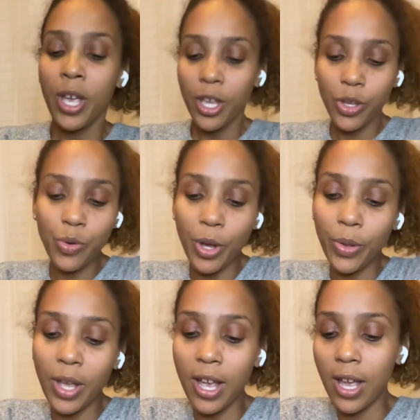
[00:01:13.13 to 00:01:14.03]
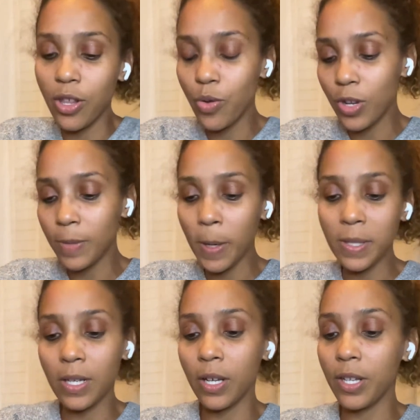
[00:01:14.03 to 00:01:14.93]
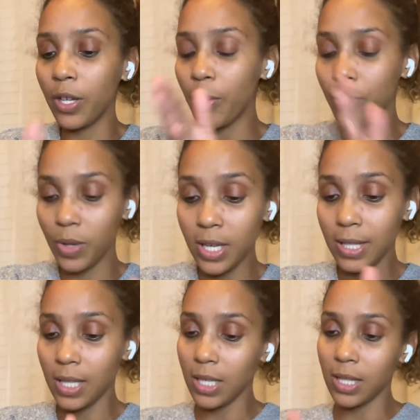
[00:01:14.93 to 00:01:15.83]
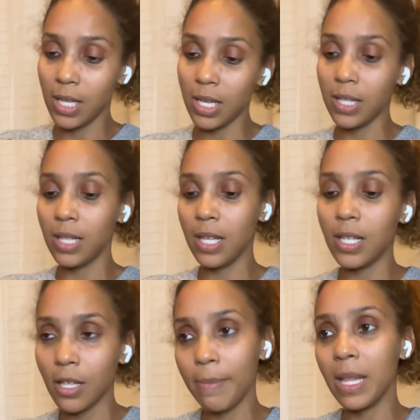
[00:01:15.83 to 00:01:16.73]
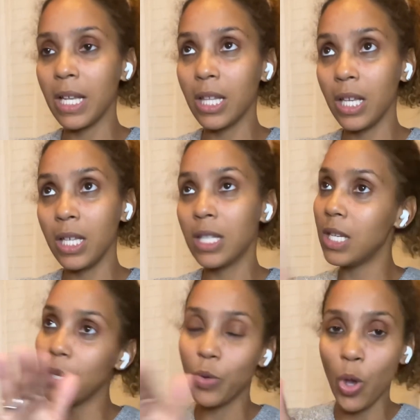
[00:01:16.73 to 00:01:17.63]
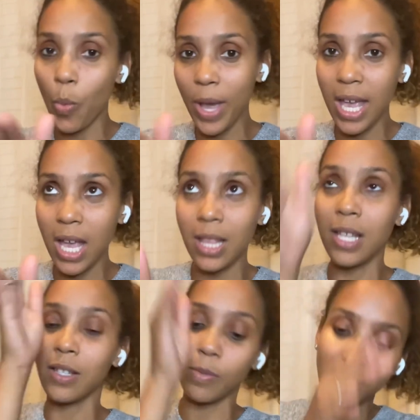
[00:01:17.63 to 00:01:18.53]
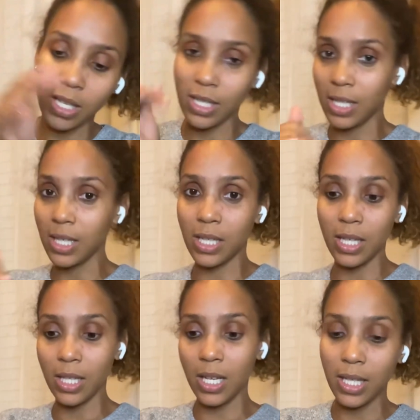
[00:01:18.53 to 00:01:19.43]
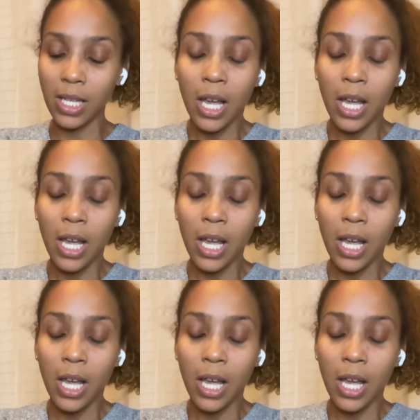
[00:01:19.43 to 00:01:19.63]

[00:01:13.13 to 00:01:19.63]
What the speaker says: you know that you and this person are going to go through this, then it's going to be like this, then we're going to wait, then it's going to be this, and this.